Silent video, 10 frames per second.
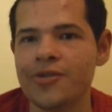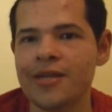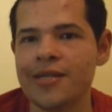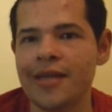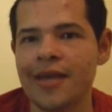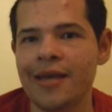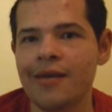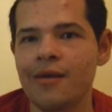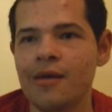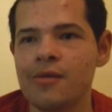a
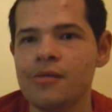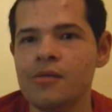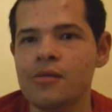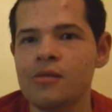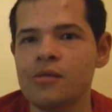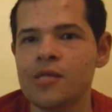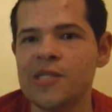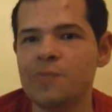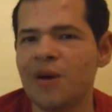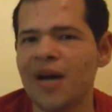
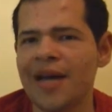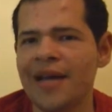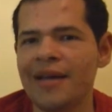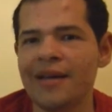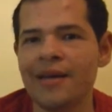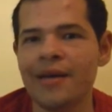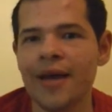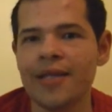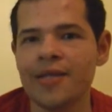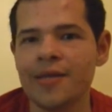spy
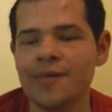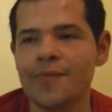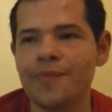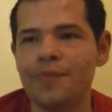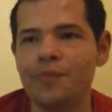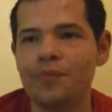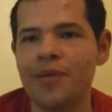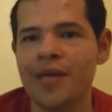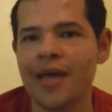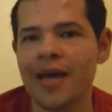at the
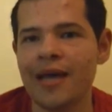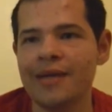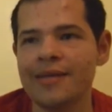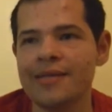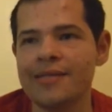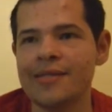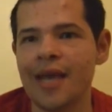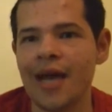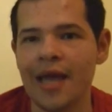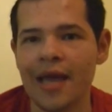
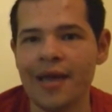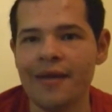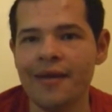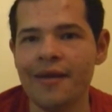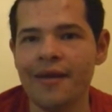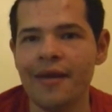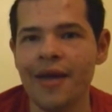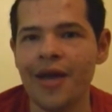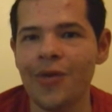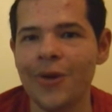CIA,
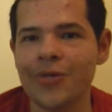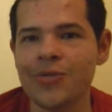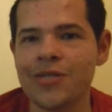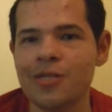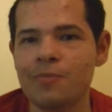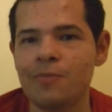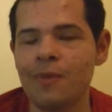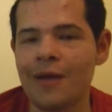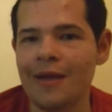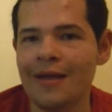and he works with this
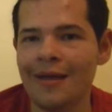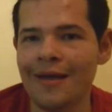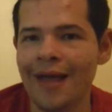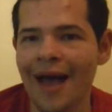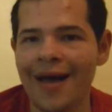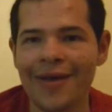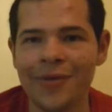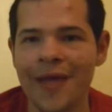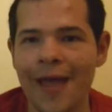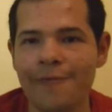guy who
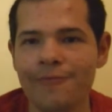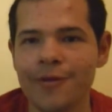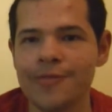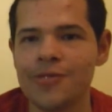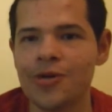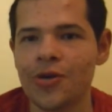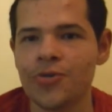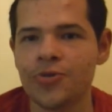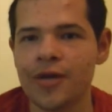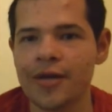came from Star
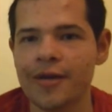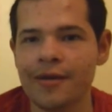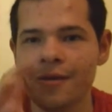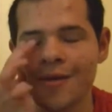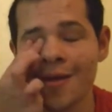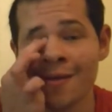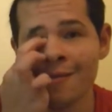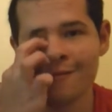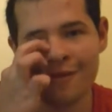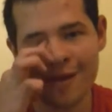Trek.
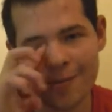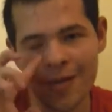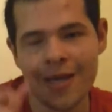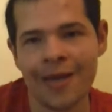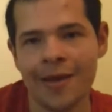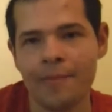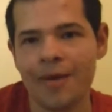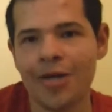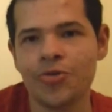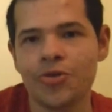Yeah, I'm not kidding.
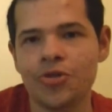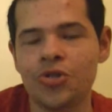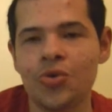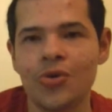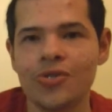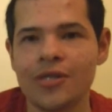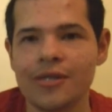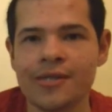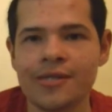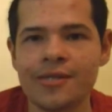Patrick Stewart's in
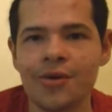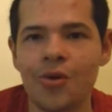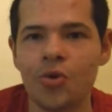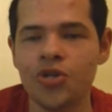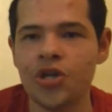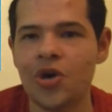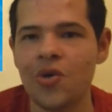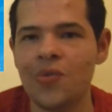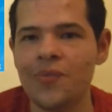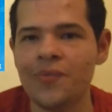this whole
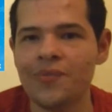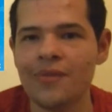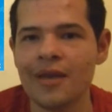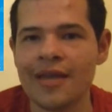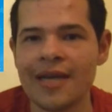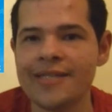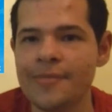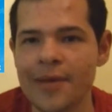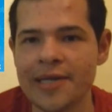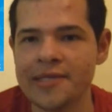show. That's
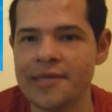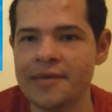amazing.